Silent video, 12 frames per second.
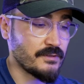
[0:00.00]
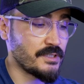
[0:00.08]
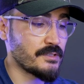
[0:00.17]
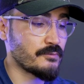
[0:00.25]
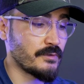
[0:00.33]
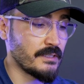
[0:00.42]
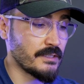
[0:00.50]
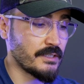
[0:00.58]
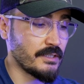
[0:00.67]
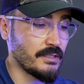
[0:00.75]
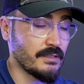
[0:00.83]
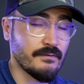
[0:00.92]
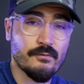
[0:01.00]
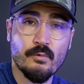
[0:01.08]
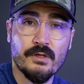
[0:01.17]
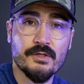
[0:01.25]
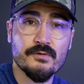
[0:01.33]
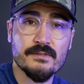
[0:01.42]
which is really good if you
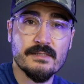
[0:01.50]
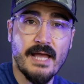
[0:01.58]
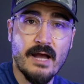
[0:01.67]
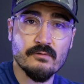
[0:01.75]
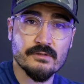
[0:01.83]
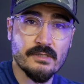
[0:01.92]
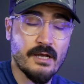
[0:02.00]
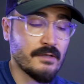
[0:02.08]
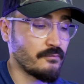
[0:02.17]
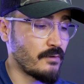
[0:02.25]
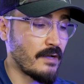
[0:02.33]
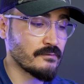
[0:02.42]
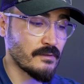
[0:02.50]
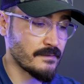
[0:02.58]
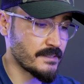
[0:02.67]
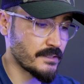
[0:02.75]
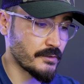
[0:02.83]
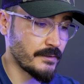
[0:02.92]
want to use it outside for
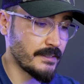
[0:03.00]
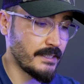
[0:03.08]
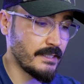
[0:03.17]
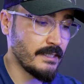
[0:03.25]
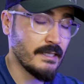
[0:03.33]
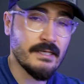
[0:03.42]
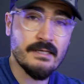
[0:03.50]
outside security,